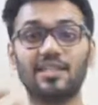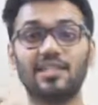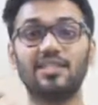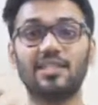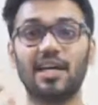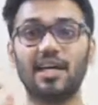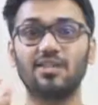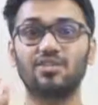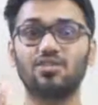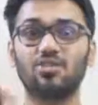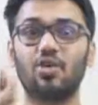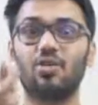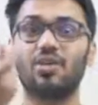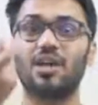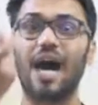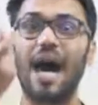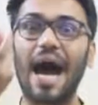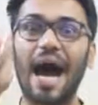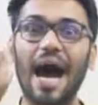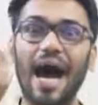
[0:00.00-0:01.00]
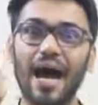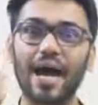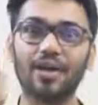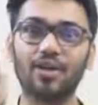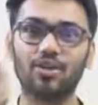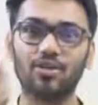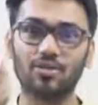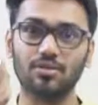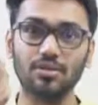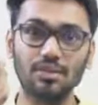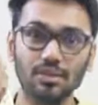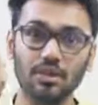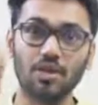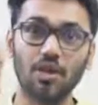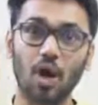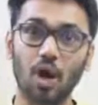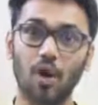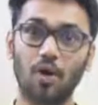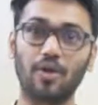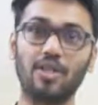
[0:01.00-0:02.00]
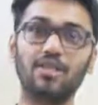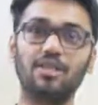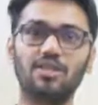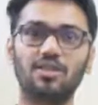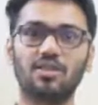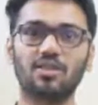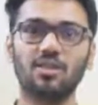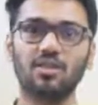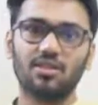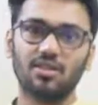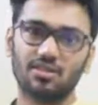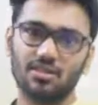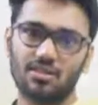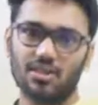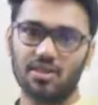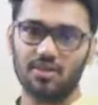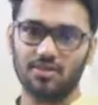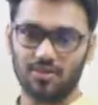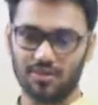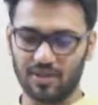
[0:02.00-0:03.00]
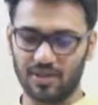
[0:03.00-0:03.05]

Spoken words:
got iron on its surface.